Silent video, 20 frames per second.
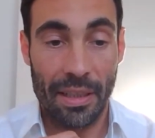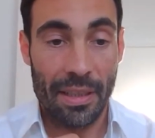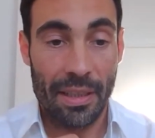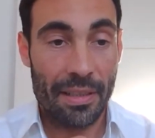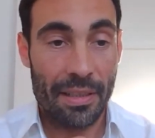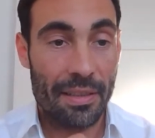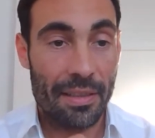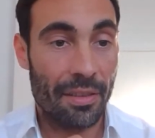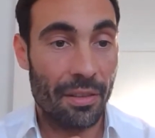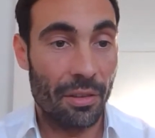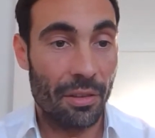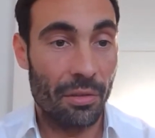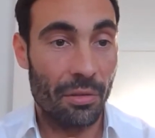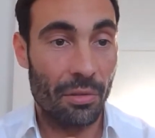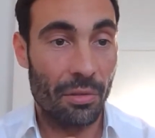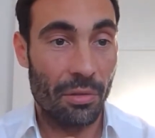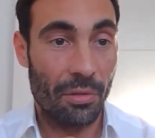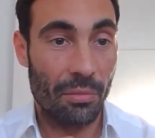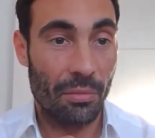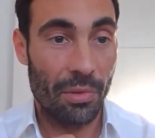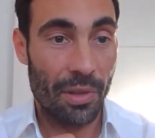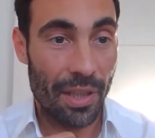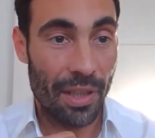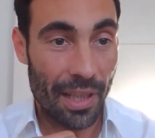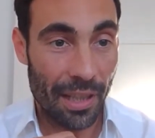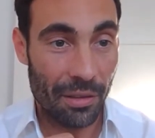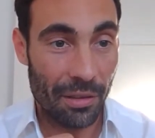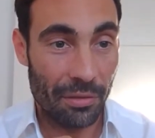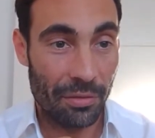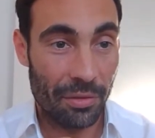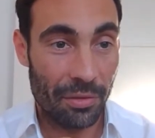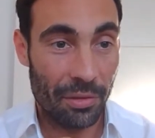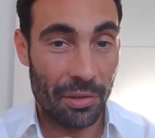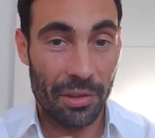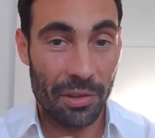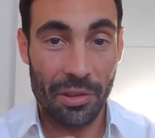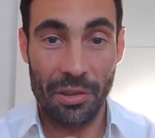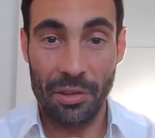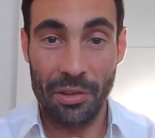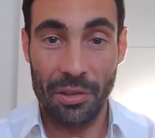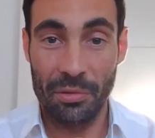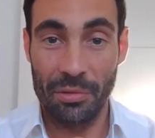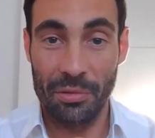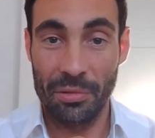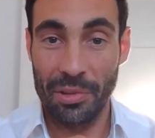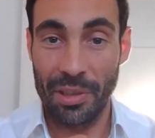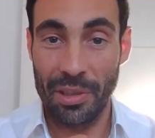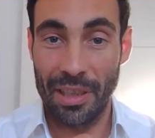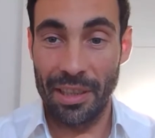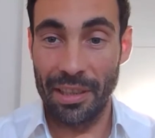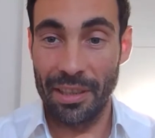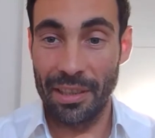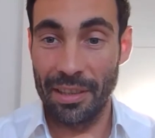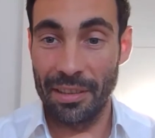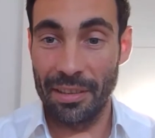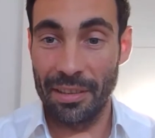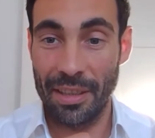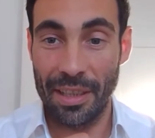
So without further ado, uh,